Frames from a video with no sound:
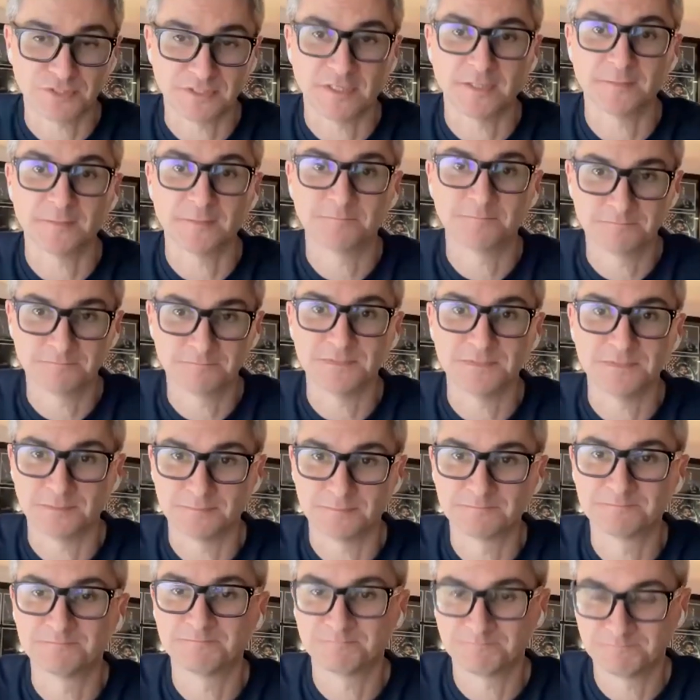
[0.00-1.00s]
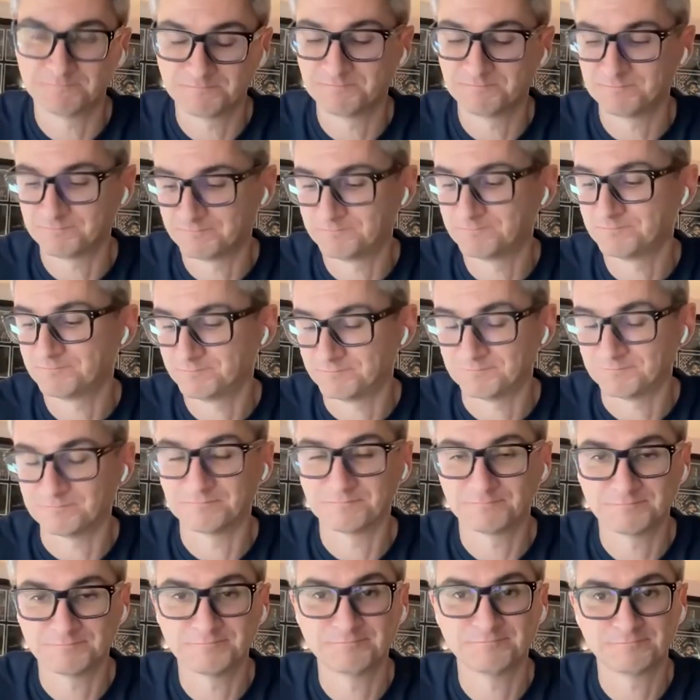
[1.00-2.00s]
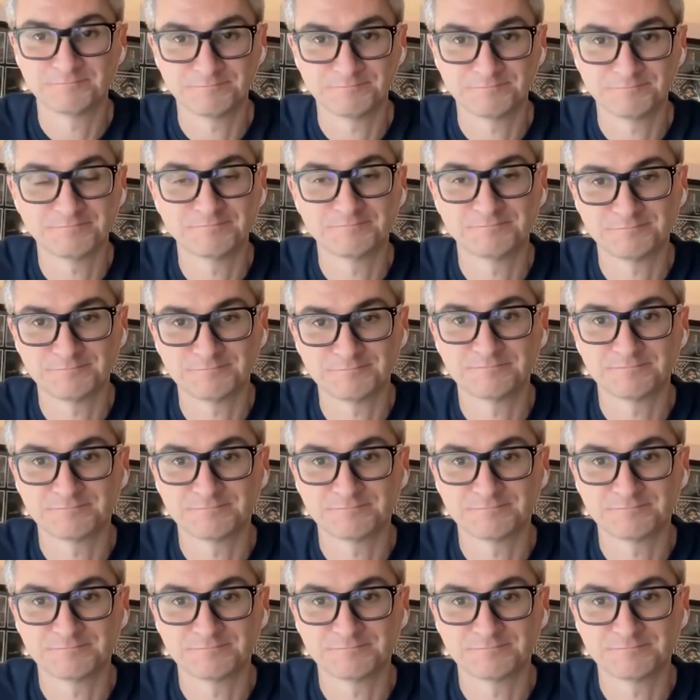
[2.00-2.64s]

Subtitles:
the solution that we're going to show. Yeah, for Facebook.